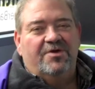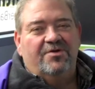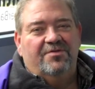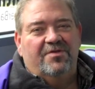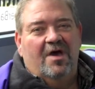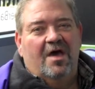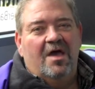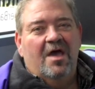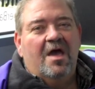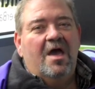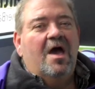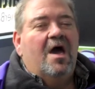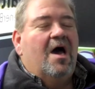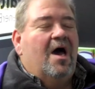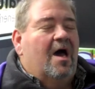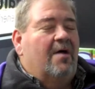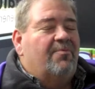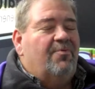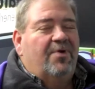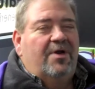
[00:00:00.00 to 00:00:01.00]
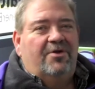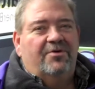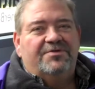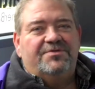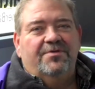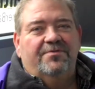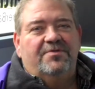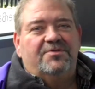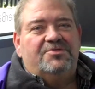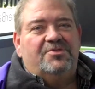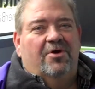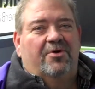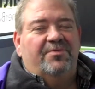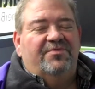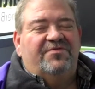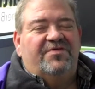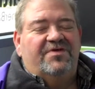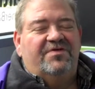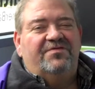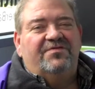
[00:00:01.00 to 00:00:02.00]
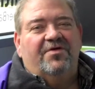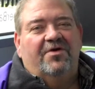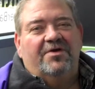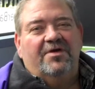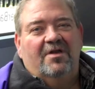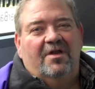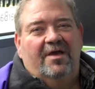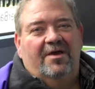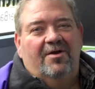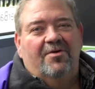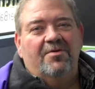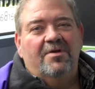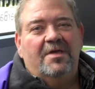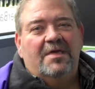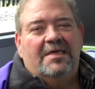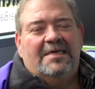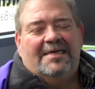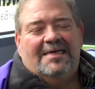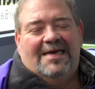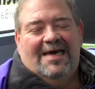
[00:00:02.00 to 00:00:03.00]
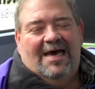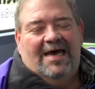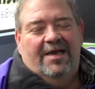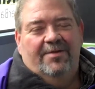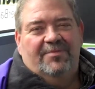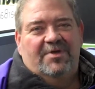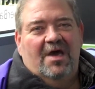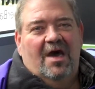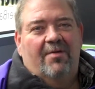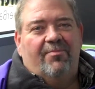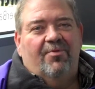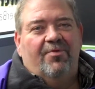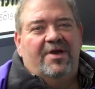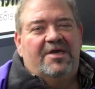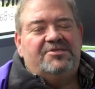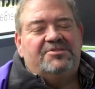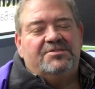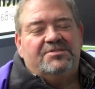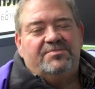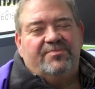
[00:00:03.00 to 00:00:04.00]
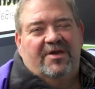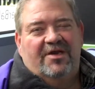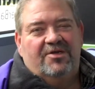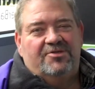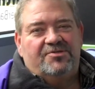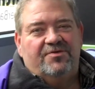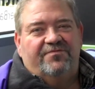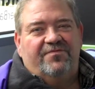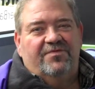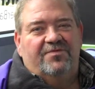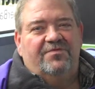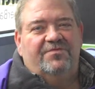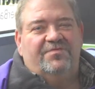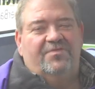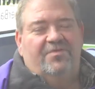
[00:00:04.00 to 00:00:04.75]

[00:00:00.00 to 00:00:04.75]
We are the operators of the Charm City Circulator. I am the operations manager for the